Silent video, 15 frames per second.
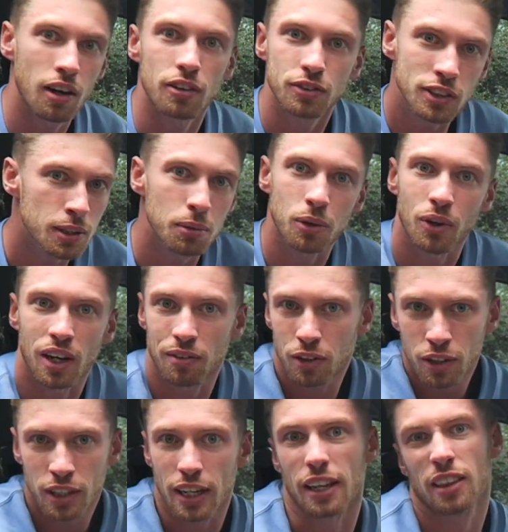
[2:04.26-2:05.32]
oh shit, we'll go and have a
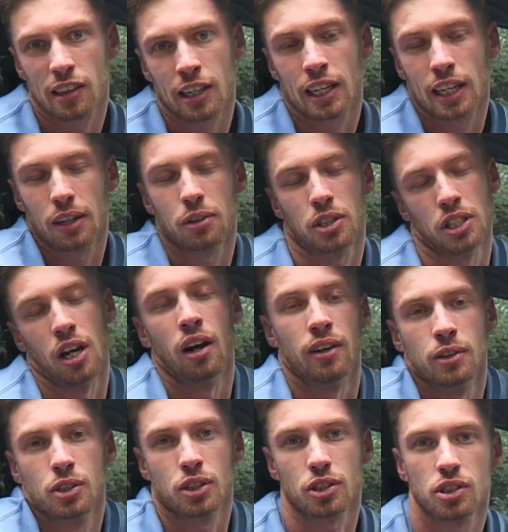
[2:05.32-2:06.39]
look at it, thinking it was, you know, it
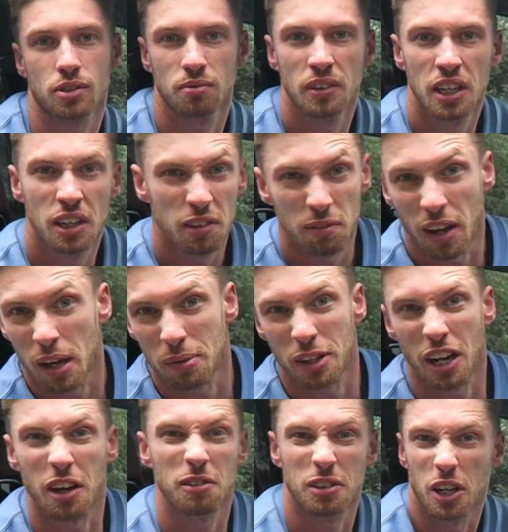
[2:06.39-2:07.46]
was just maybe
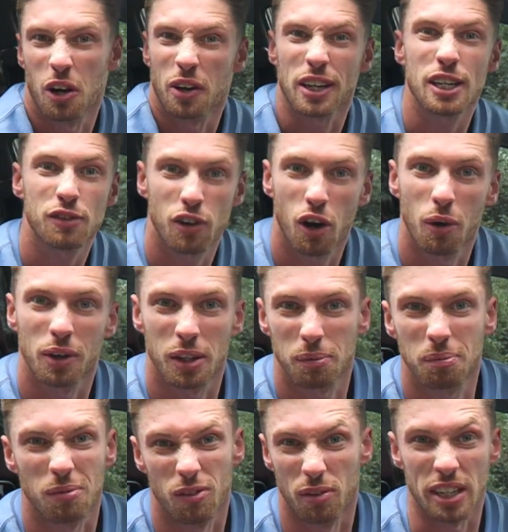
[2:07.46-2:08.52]
like, you know, Evo with a
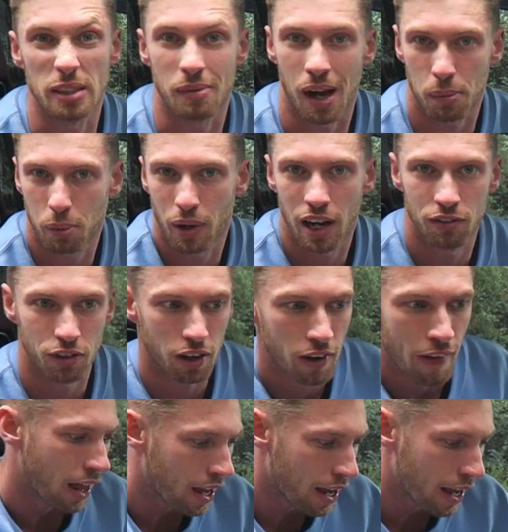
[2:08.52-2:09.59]
remap, whatever.
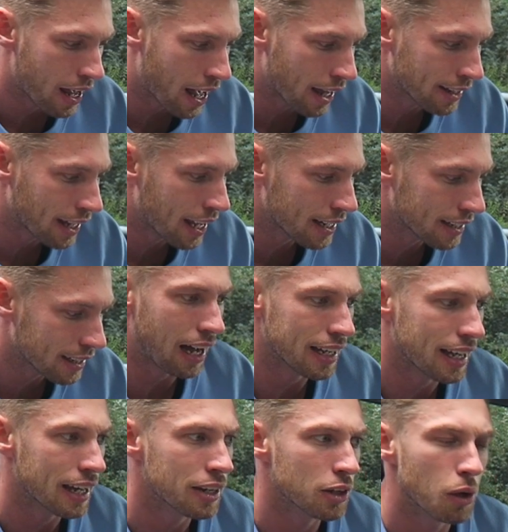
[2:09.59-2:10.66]
And then
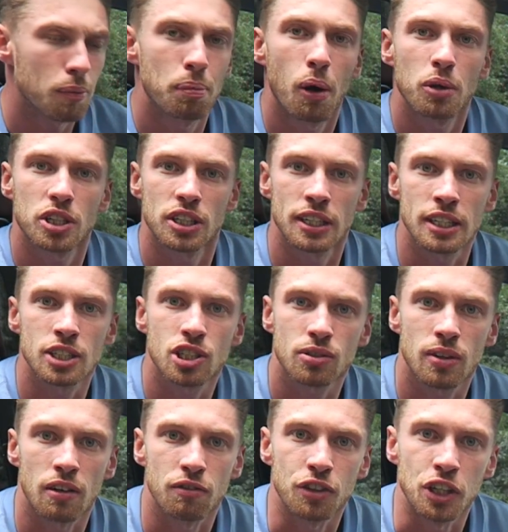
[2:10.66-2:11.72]
I ended up posting an Instagram